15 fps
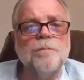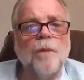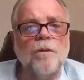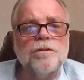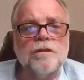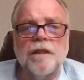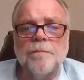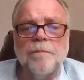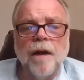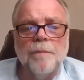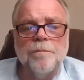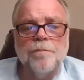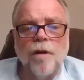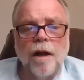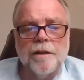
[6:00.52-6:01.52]
mostly by
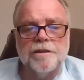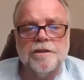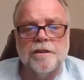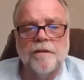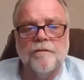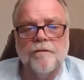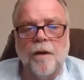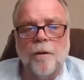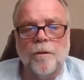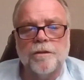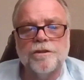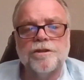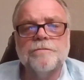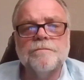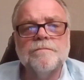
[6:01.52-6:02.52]
Protestant
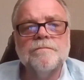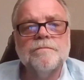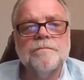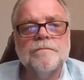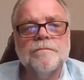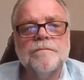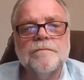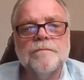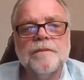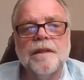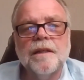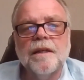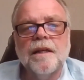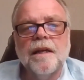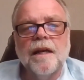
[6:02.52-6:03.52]
folks,
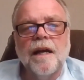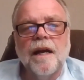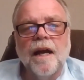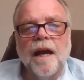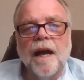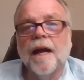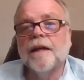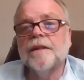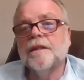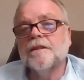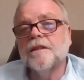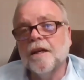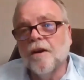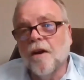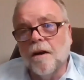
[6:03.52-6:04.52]
and the
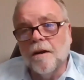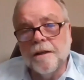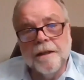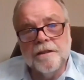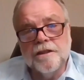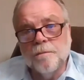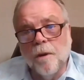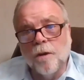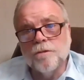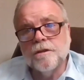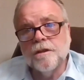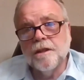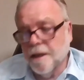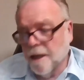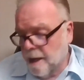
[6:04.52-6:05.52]
Teilhardians
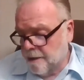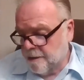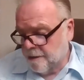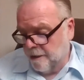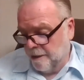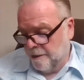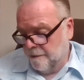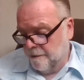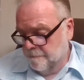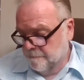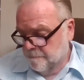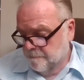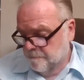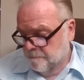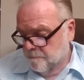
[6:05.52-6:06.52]
mostly Catholic.
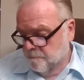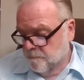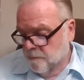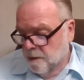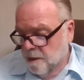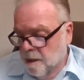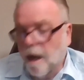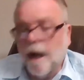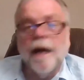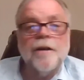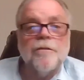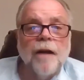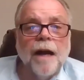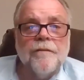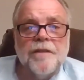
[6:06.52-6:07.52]
I
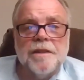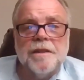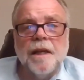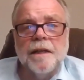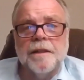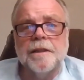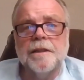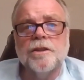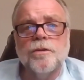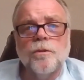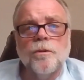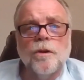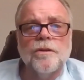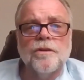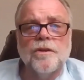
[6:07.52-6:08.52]
gravitated
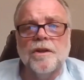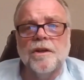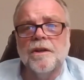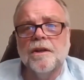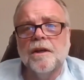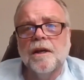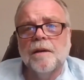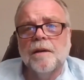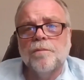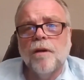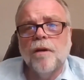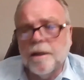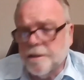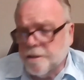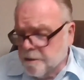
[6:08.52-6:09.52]
toward the
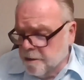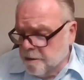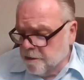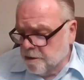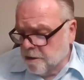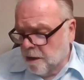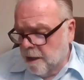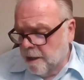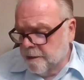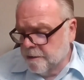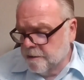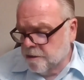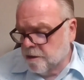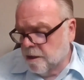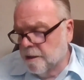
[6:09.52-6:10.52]
Protestant side
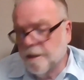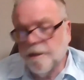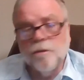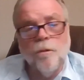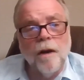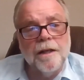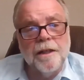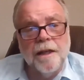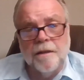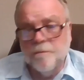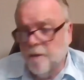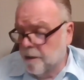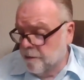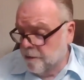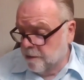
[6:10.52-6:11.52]
and studied Whitehead
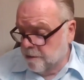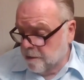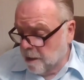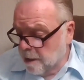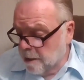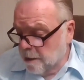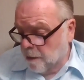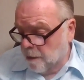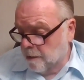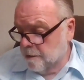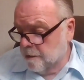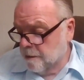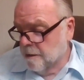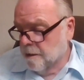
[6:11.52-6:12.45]
rather than Teilhard,